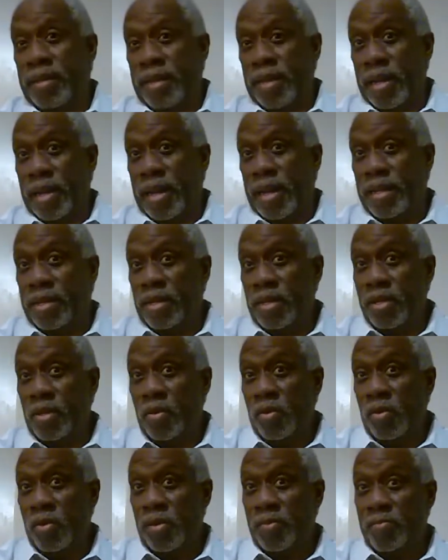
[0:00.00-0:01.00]
Get,
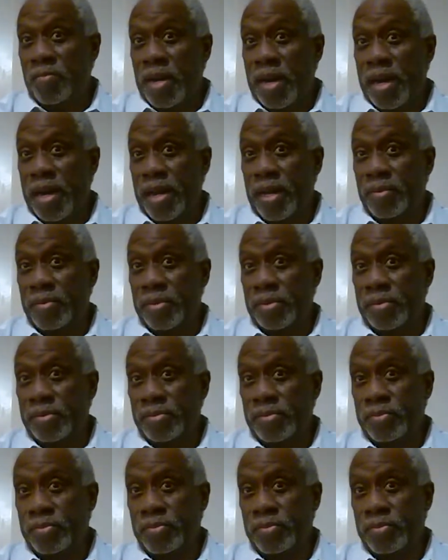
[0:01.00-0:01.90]
your Bible.